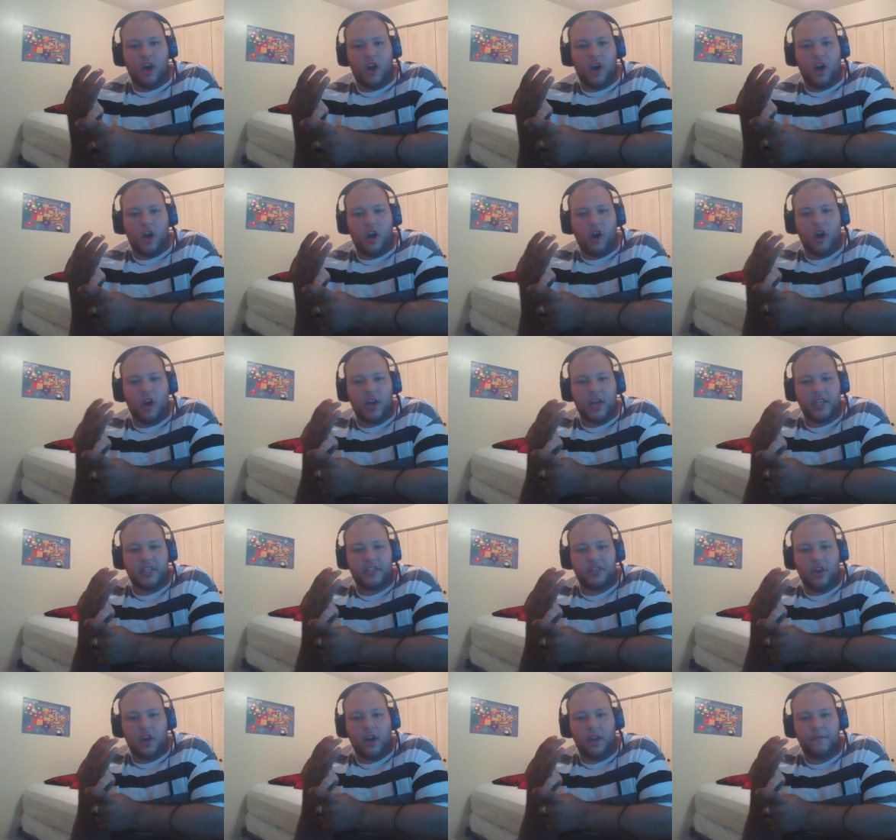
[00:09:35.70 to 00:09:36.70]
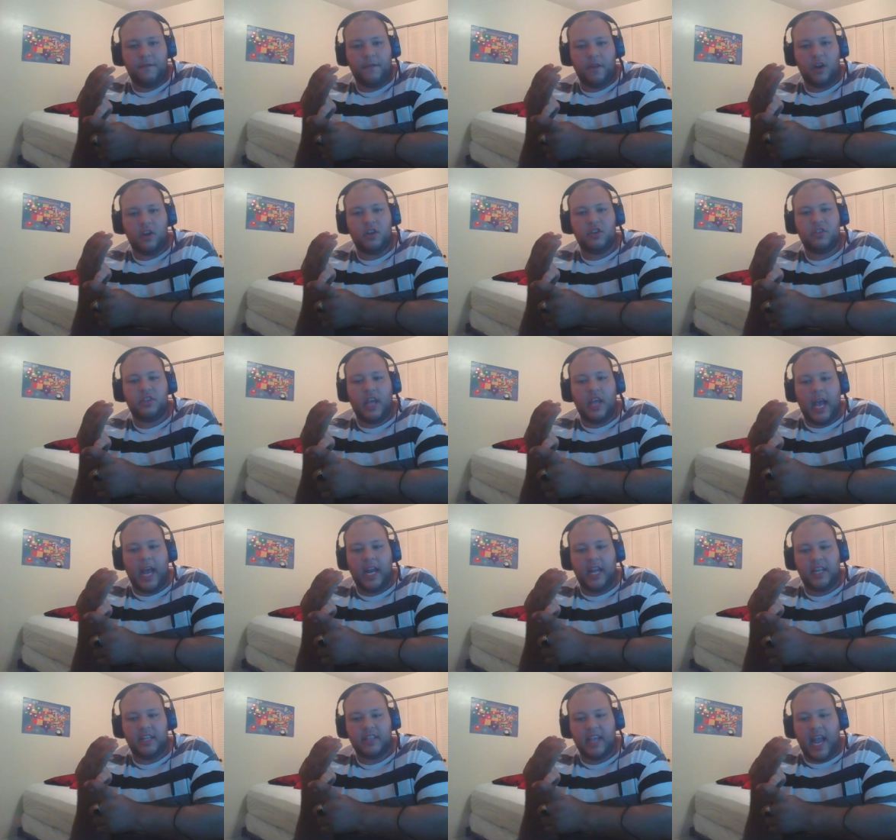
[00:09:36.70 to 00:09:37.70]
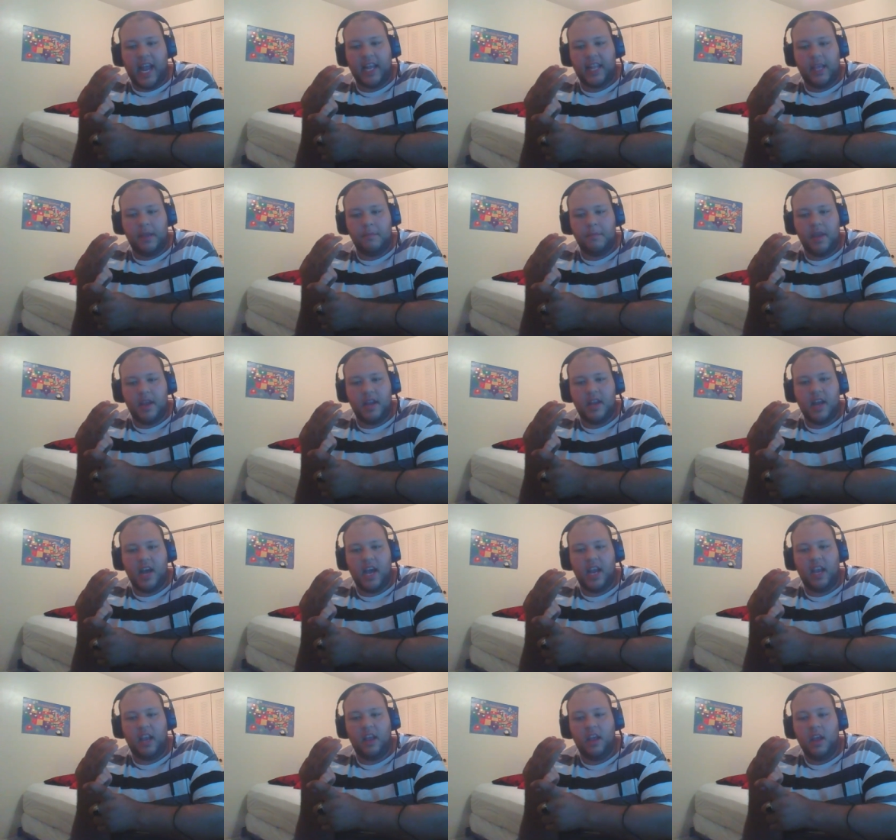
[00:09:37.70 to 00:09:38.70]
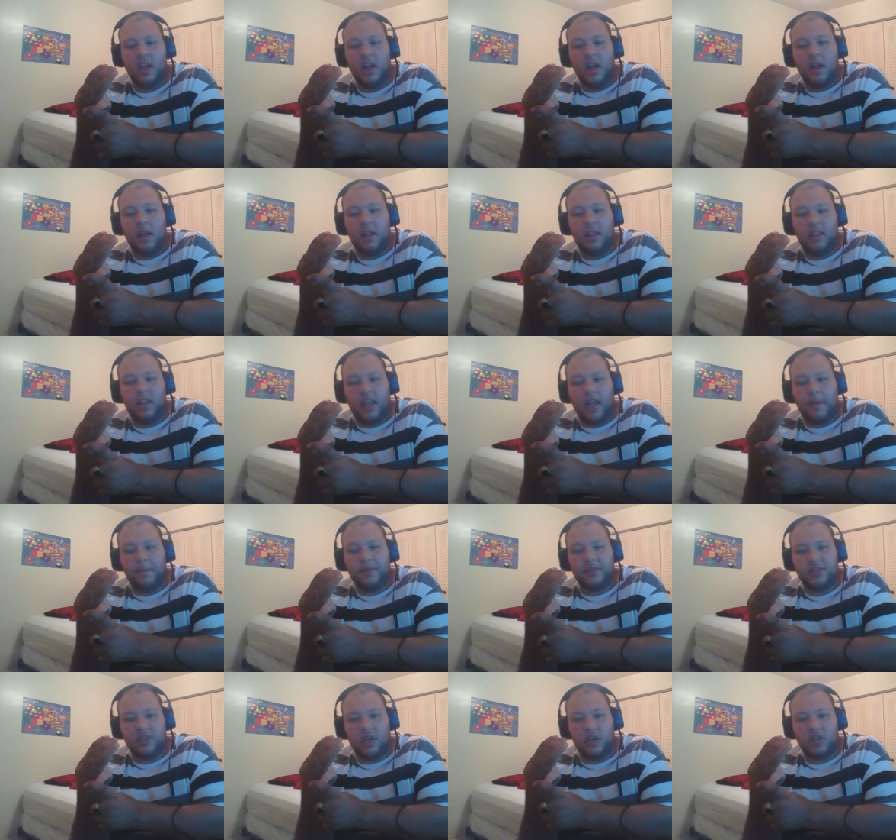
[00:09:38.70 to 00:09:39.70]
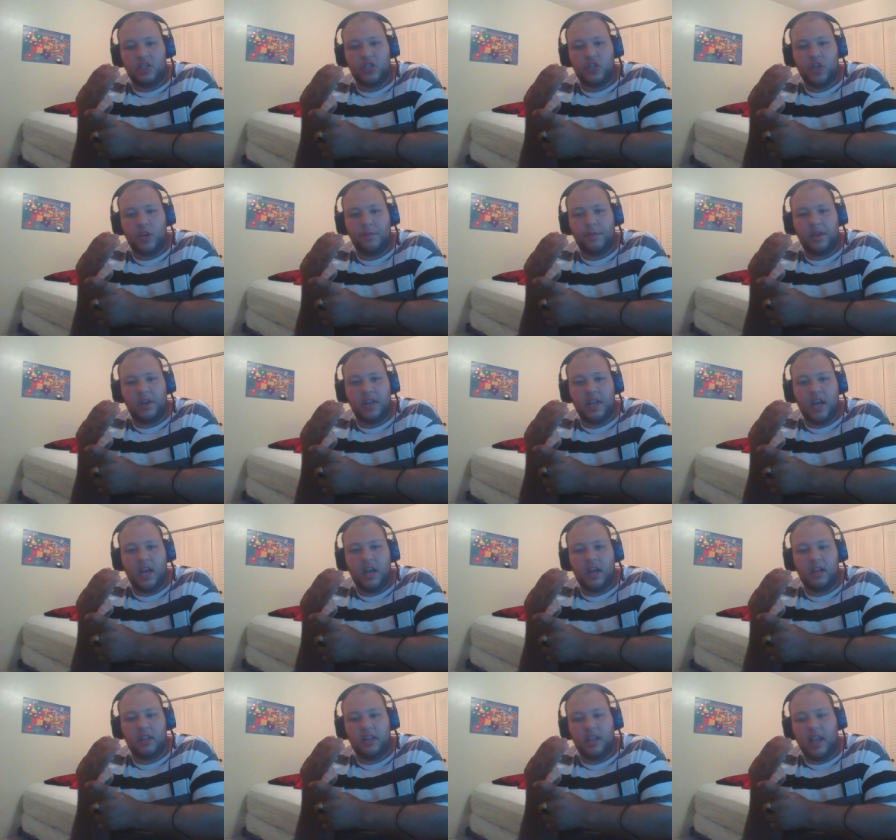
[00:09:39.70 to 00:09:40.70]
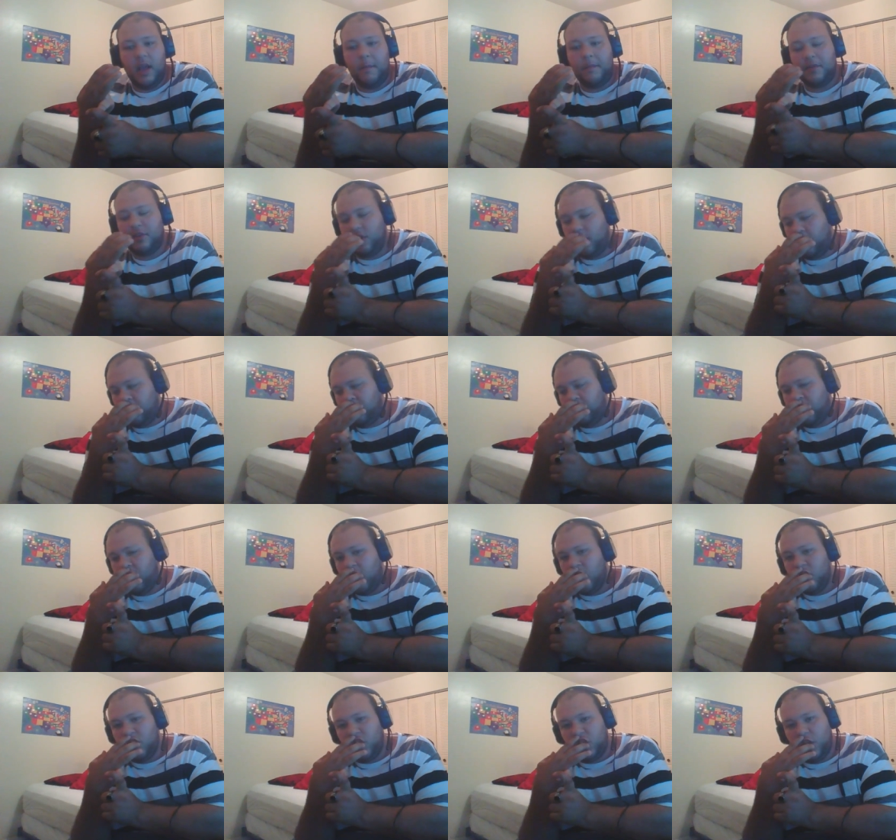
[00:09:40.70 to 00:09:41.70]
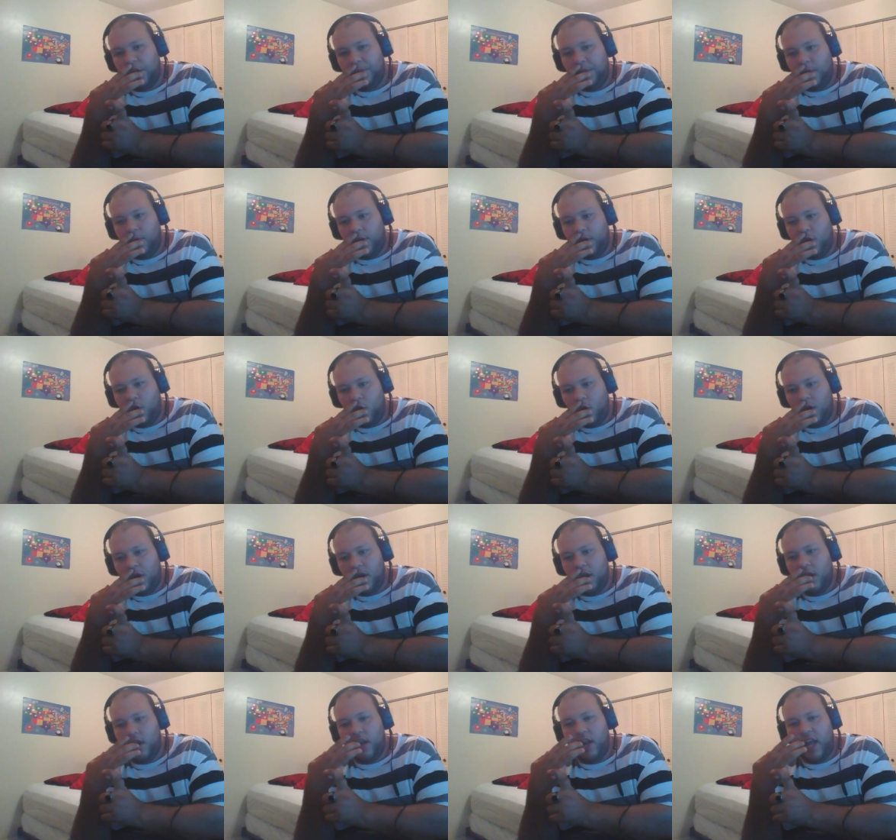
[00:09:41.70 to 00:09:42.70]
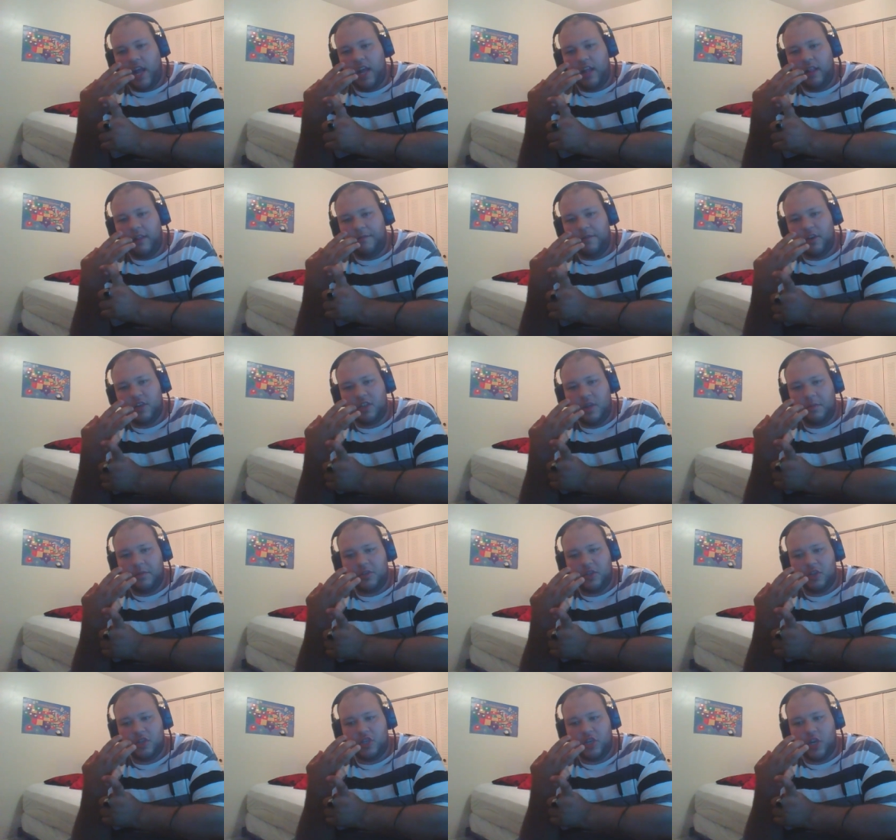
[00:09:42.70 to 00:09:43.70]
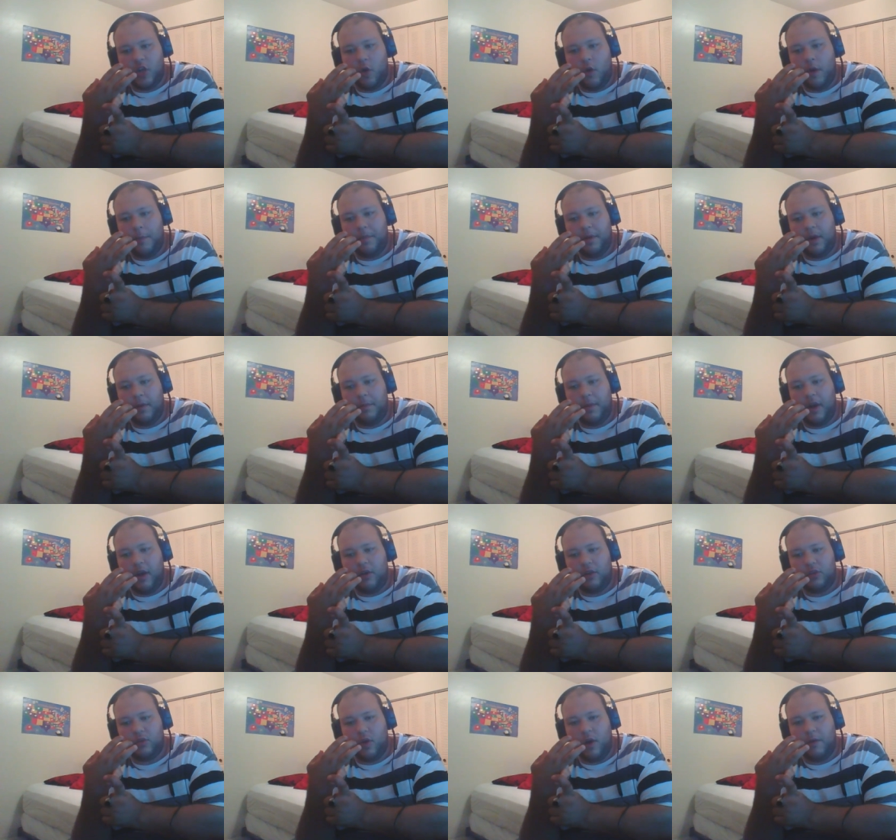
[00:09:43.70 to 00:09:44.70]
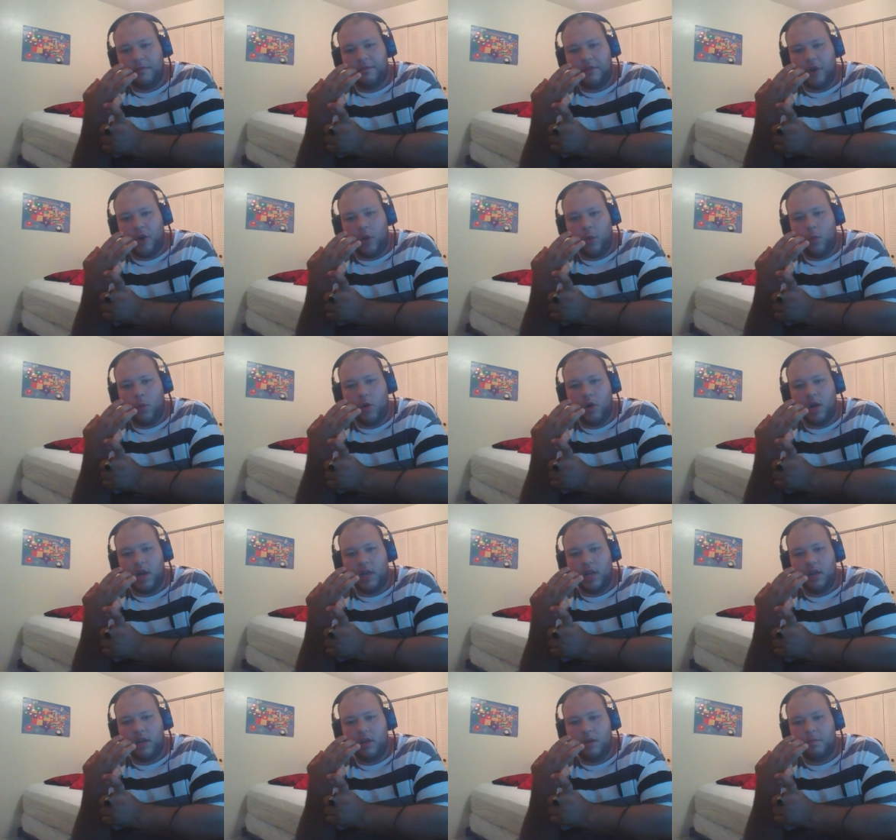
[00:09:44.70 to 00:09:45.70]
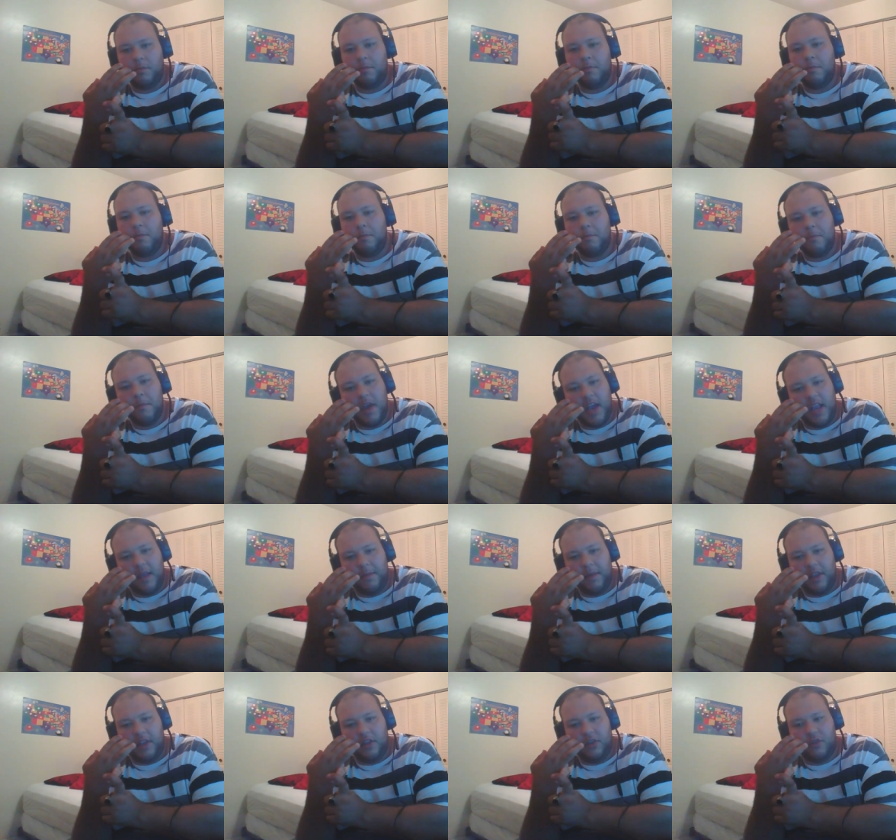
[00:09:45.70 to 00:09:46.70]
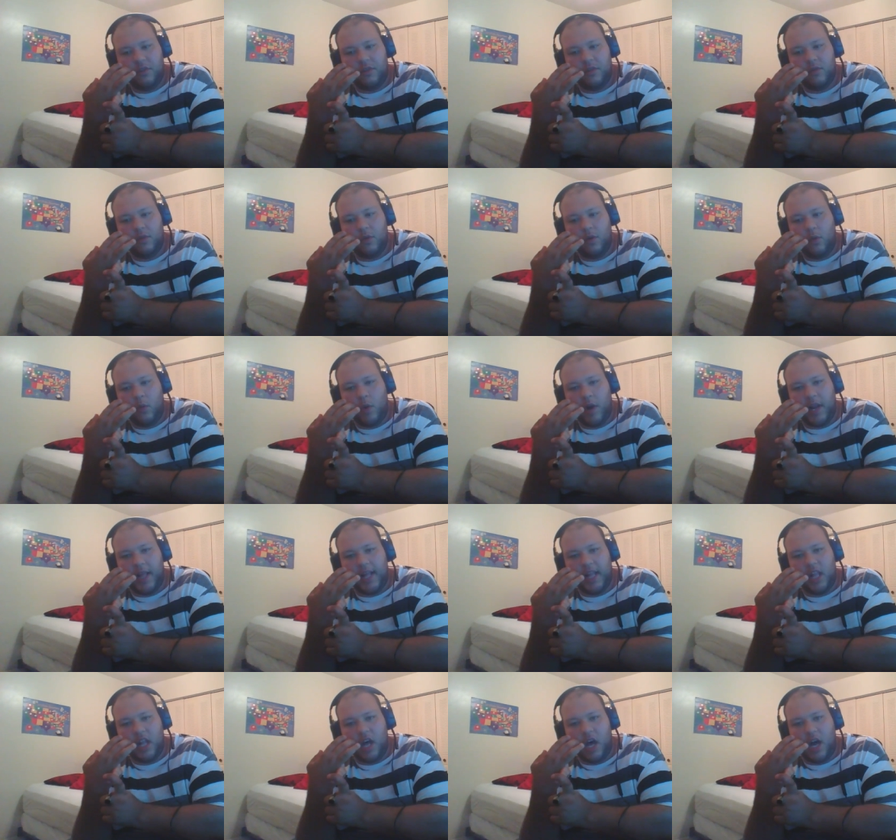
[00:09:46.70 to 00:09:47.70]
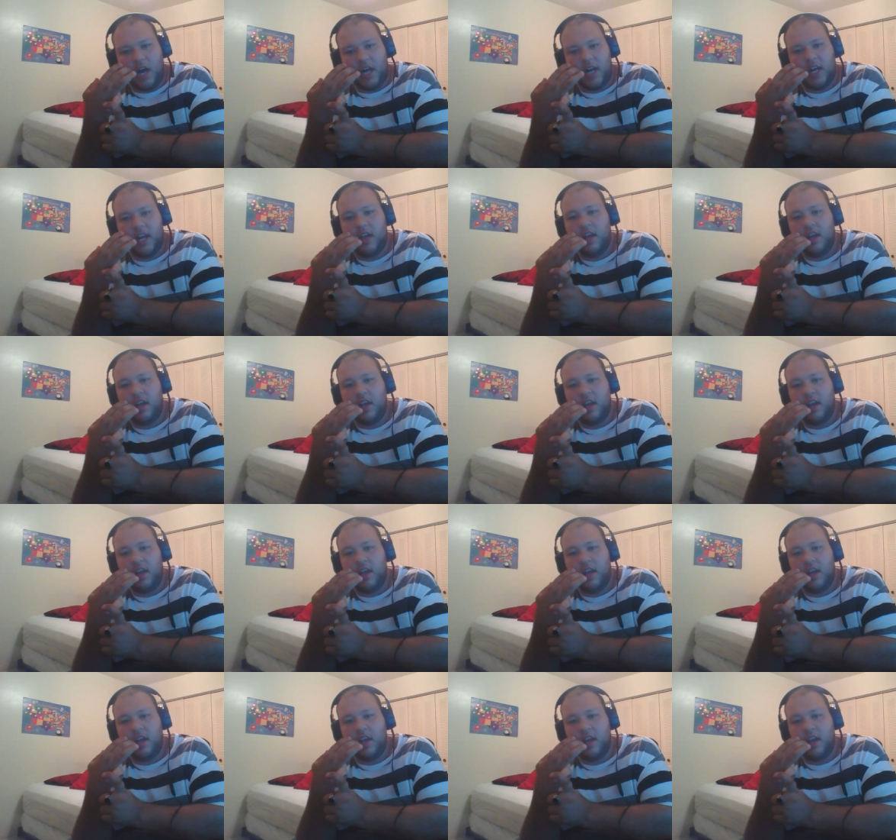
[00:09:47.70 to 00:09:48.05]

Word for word: August 31st at exactly midnight. The episodes should be done. The episodes should be recorded, and the first episode should go up at about 12:31, maybe to one o'clock,